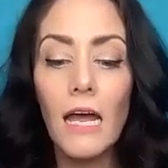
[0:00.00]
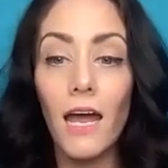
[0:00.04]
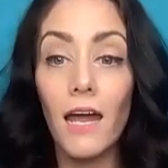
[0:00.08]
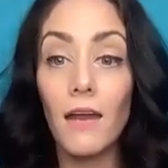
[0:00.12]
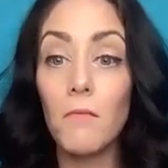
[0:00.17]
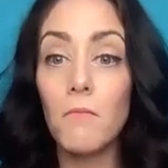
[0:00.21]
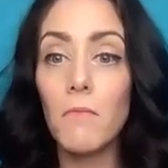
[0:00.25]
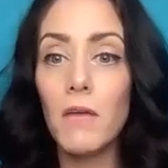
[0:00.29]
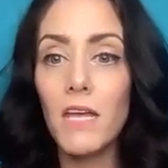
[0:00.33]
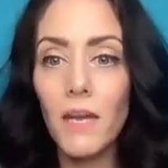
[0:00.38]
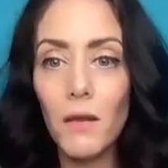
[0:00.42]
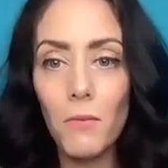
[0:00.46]

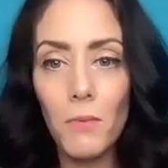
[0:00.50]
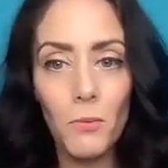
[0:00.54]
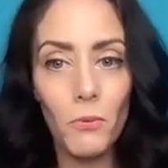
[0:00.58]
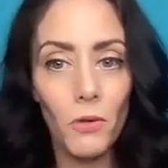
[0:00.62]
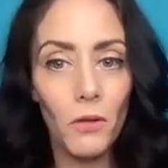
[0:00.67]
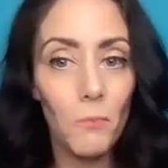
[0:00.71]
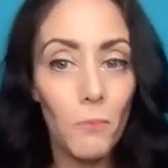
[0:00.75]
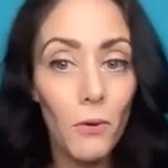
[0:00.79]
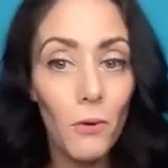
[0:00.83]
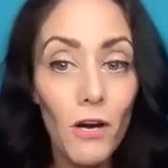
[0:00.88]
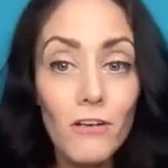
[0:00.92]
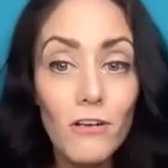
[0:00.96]
and meeting people
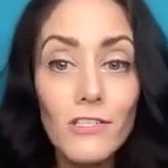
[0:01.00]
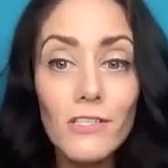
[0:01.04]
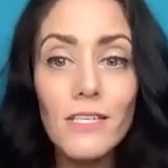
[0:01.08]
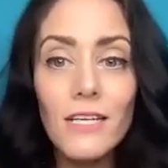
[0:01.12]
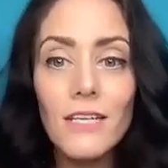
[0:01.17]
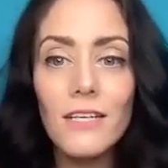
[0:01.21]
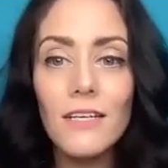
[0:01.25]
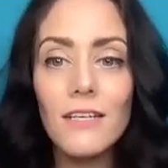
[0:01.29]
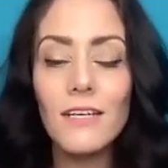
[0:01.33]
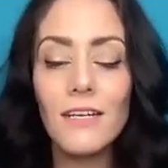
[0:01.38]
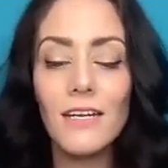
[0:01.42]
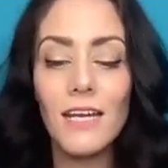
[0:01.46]
in
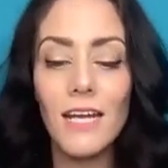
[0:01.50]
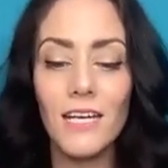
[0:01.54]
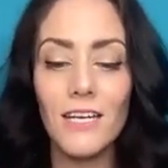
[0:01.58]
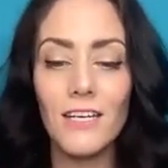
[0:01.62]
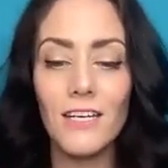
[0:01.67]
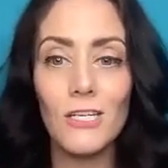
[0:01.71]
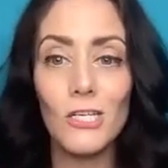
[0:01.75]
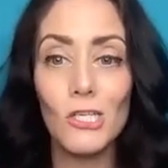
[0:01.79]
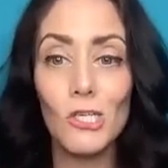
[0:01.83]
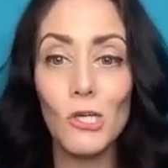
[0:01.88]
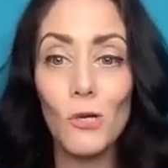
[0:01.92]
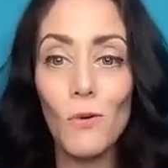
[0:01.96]
person
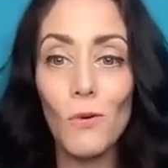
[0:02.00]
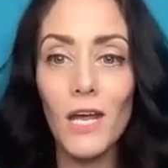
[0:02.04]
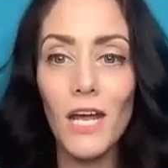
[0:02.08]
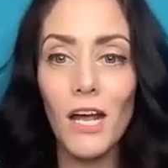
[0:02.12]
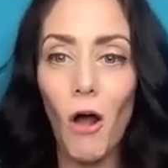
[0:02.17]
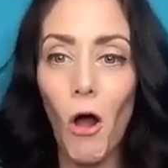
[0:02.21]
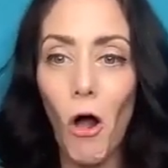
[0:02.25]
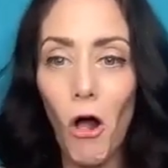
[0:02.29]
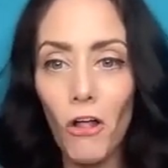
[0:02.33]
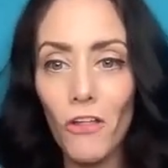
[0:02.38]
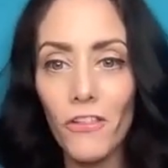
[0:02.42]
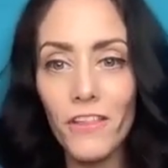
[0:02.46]
and doing
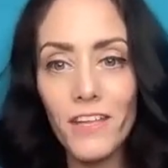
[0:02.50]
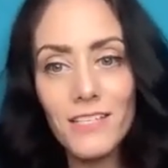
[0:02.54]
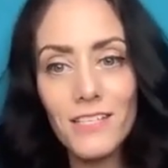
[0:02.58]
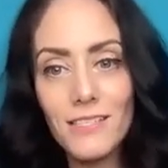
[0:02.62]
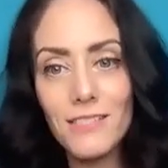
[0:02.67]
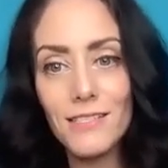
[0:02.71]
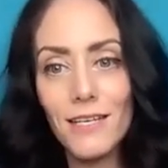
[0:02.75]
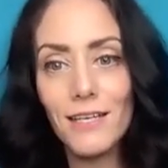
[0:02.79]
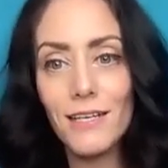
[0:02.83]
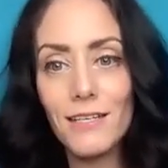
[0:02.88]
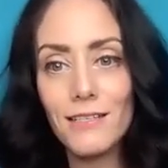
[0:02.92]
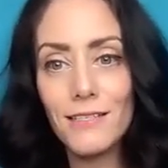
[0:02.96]
all these
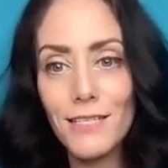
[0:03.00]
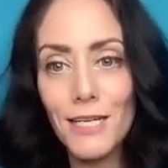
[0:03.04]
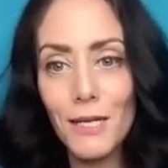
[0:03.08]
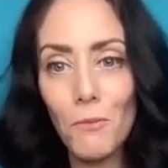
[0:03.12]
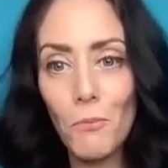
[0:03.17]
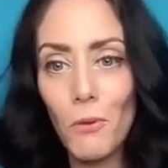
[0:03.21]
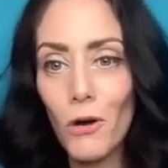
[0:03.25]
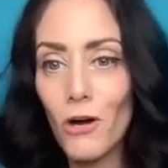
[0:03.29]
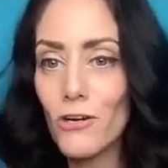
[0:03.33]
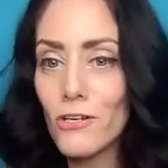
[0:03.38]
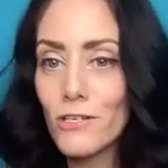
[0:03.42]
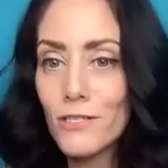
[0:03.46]
things in
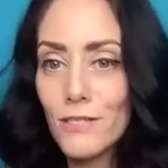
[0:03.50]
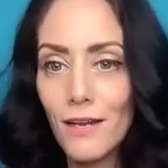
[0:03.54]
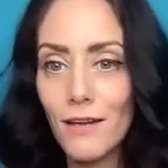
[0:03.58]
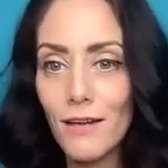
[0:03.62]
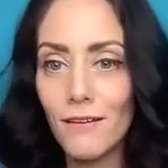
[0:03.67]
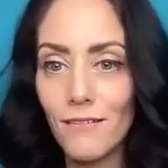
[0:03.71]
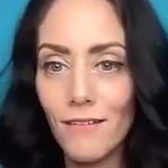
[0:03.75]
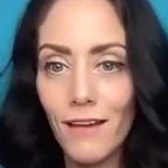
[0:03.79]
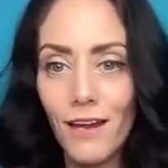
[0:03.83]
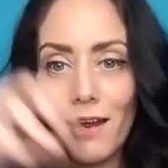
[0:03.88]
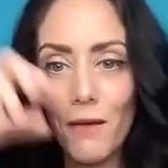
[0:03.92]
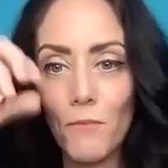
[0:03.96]

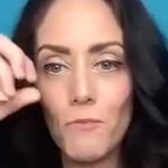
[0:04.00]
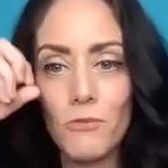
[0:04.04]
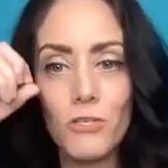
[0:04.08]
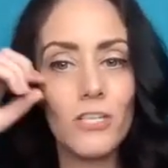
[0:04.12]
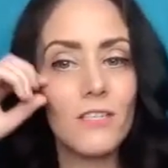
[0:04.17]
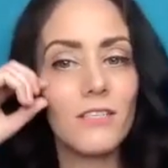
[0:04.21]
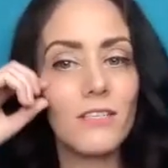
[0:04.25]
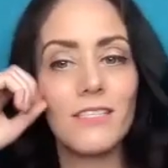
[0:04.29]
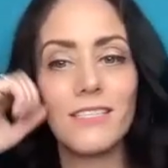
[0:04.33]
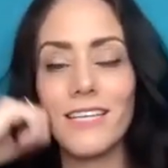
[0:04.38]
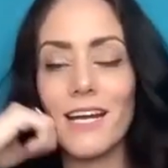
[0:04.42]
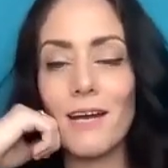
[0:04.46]
person. Like I'm
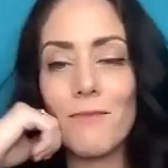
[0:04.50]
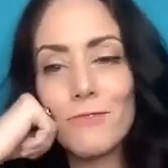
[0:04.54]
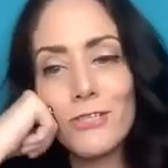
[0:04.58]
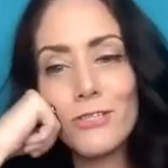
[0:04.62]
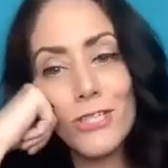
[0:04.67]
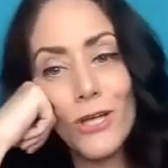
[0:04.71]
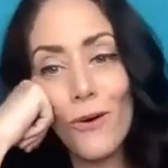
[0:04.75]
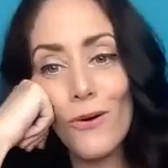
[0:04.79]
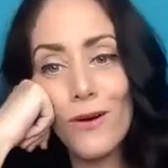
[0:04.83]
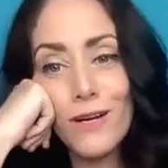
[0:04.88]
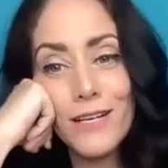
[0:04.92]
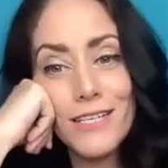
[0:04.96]
just, I'm
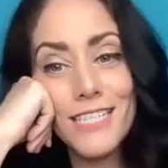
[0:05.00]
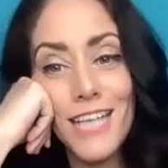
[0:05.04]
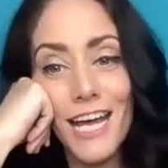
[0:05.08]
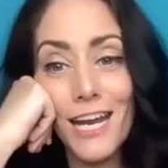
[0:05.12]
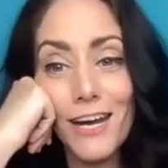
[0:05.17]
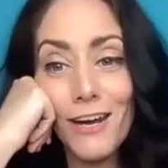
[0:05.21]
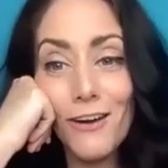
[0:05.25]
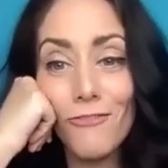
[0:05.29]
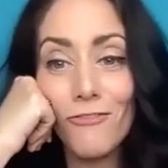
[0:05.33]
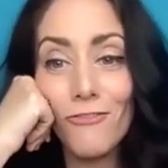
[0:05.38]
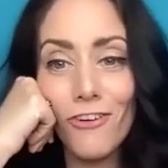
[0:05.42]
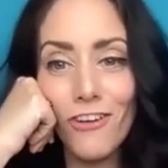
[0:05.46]
so
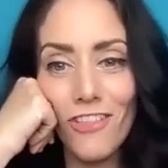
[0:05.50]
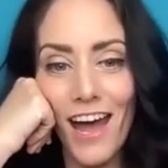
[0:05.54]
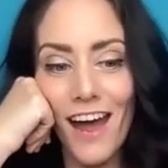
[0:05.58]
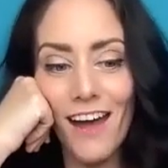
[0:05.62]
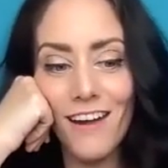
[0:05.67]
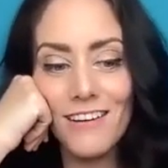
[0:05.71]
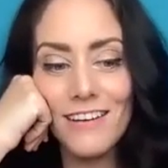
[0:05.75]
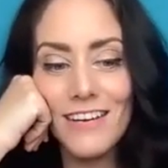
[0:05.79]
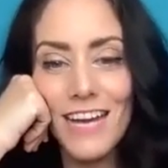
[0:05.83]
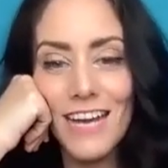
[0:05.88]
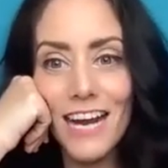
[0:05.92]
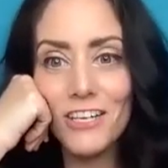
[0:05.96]
excited for yeah.
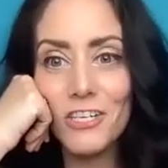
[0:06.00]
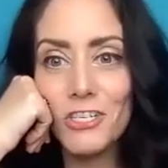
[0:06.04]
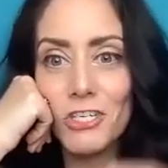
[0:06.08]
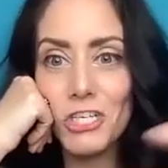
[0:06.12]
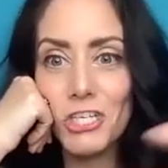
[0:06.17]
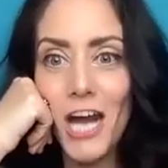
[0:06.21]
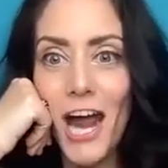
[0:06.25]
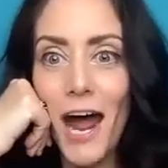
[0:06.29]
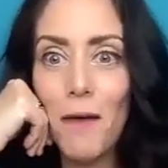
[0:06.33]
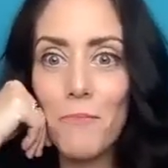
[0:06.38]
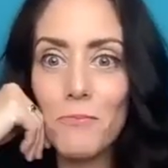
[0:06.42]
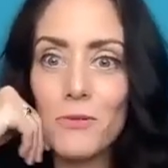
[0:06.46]
that next
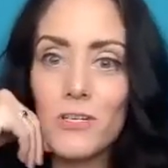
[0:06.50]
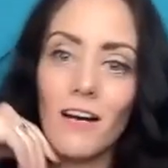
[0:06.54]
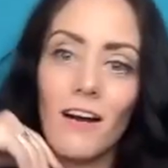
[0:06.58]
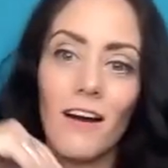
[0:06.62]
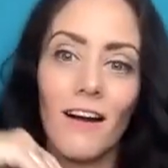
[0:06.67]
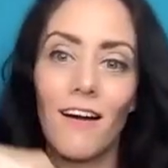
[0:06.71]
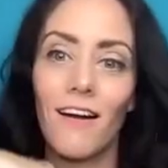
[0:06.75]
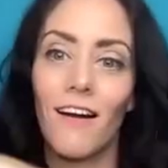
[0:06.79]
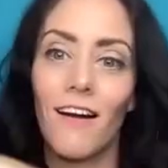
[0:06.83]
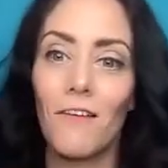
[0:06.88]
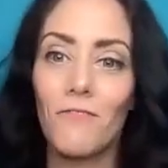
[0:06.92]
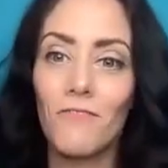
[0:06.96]

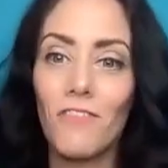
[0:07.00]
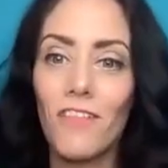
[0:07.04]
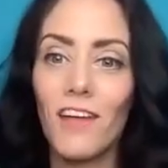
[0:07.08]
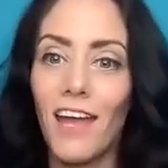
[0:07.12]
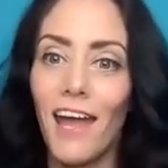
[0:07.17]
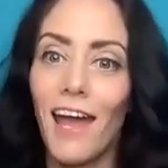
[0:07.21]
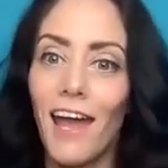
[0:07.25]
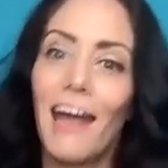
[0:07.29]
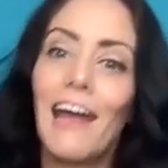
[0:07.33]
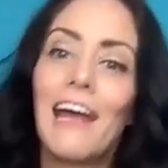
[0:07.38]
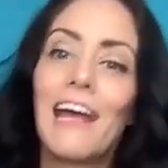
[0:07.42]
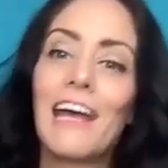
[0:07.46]
chapter of the
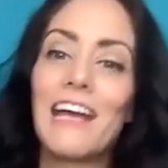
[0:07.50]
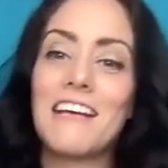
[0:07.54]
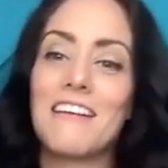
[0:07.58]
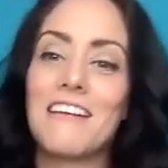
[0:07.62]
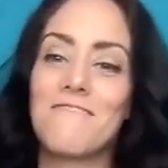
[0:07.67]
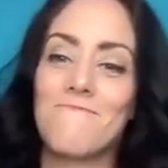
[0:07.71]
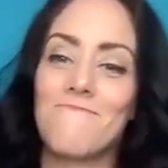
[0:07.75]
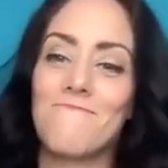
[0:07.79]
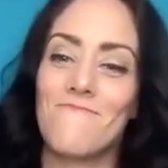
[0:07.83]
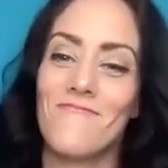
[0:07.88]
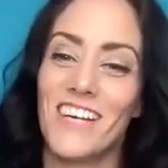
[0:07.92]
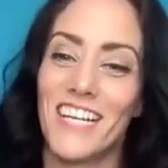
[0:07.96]

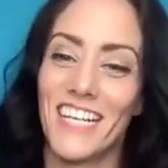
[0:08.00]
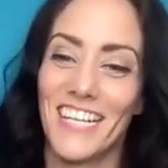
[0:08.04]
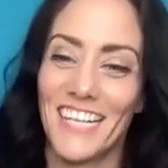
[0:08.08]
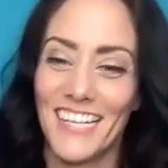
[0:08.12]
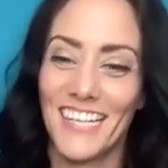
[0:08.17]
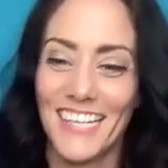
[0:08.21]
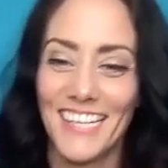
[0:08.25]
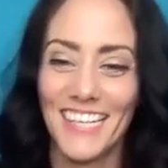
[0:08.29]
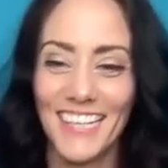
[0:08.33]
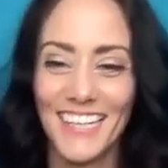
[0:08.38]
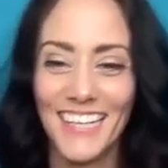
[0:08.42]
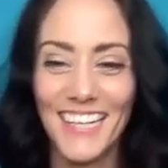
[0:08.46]
game. It's,
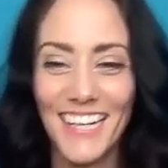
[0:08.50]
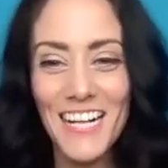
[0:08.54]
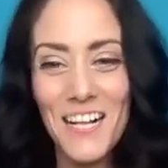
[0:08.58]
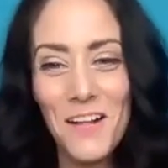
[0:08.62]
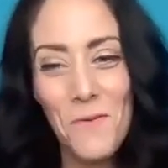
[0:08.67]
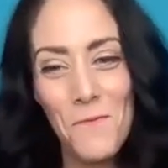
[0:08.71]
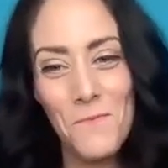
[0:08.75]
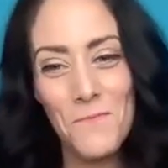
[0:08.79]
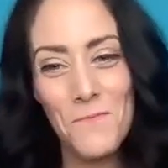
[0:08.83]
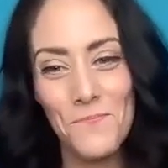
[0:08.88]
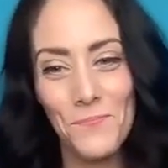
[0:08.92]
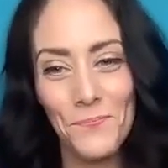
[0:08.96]
it's, it's
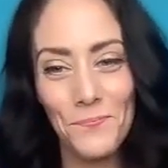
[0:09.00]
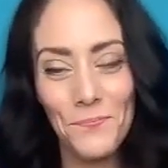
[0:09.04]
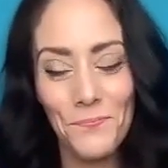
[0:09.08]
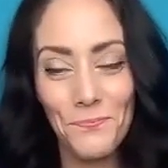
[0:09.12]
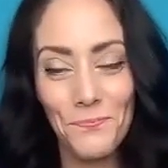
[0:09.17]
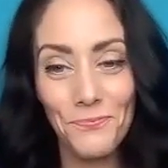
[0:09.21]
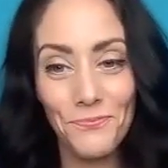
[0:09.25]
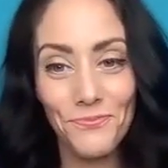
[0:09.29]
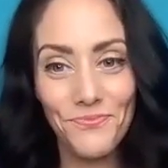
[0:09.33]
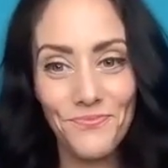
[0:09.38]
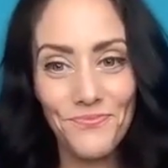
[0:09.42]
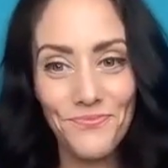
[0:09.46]
really
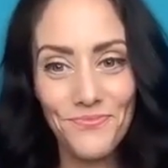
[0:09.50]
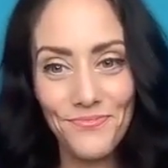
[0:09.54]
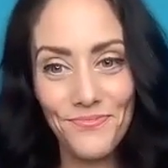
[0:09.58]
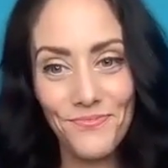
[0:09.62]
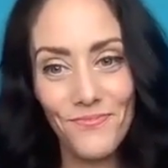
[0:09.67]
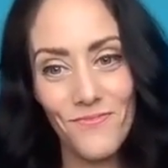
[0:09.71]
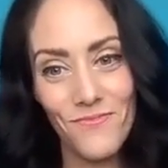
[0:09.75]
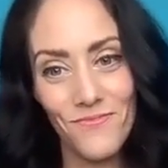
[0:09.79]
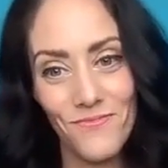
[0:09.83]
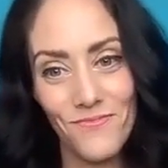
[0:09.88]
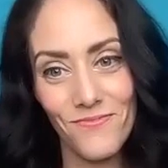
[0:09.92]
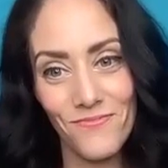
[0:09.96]
nice of you.
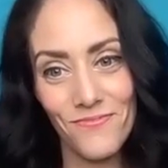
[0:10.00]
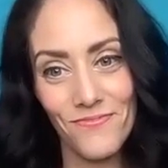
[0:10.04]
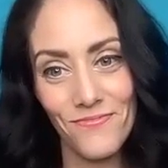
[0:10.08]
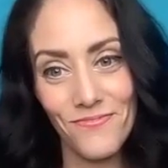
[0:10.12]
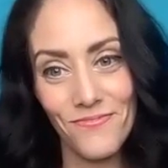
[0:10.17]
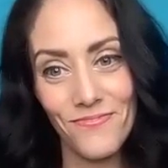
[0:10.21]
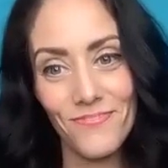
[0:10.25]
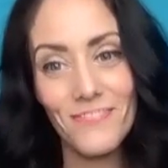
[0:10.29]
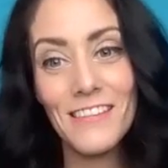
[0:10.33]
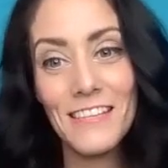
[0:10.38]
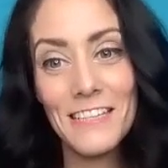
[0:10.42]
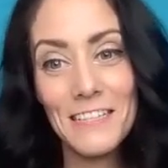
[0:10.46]
And I,
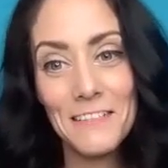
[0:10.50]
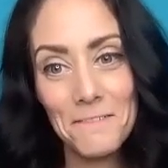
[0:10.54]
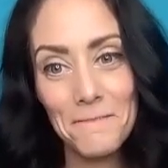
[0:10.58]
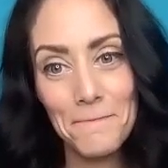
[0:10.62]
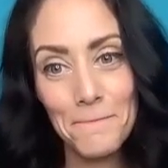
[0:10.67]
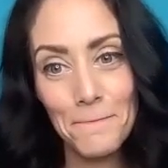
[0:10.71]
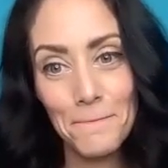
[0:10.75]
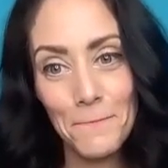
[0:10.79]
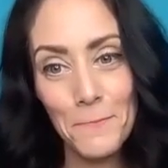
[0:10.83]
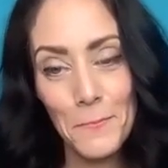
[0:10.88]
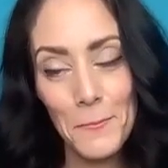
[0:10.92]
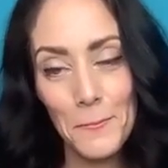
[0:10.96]
um,
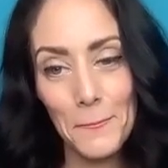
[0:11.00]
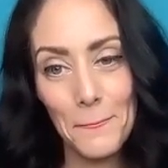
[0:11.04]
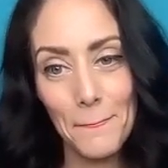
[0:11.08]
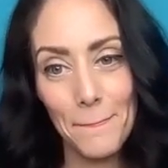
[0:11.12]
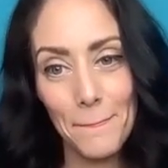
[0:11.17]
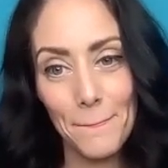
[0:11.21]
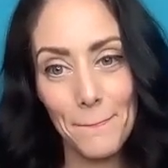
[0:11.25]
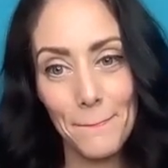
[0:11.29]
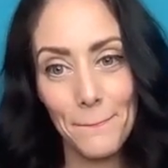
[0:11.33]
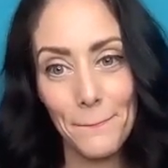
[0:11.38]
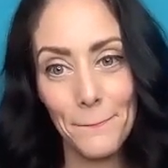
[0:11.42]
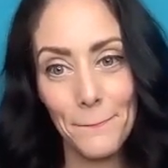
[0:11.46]
you have my
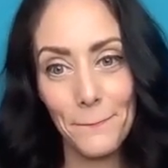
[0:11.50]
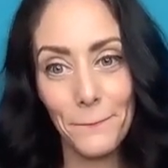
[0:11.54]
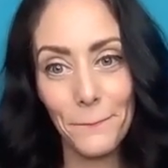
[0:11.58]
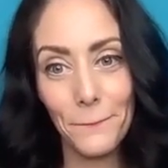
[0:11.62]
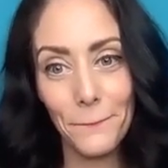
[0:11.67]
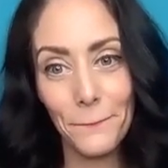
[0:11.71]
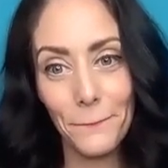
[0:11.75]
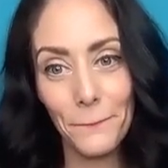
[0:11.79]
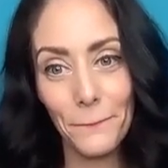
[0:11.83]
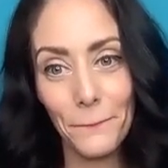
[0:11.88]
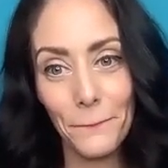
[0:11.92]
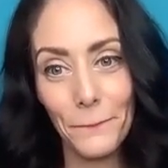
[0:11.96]
full
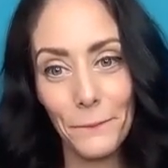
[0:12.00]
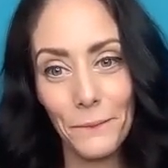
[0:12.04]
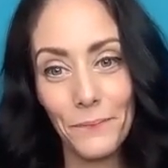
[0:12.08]
respect.